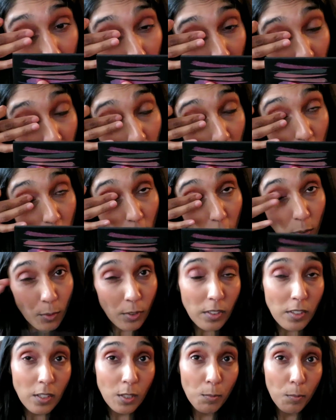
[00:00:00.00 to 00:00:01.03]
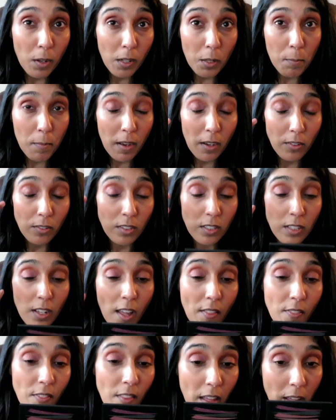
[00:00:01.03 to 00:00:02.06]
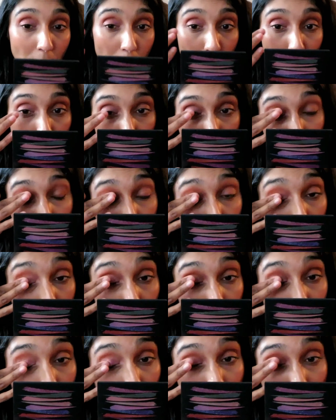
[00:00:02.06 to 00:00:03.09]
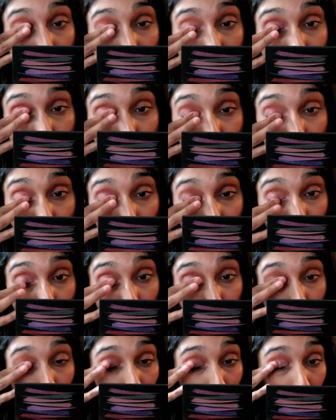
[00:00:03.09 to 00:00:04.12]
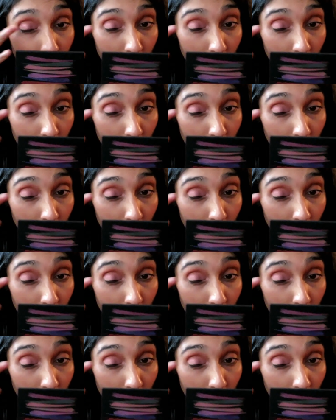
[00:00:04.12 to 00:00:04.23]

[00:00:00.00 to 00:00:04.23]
You can start with a small amount and then build as you go.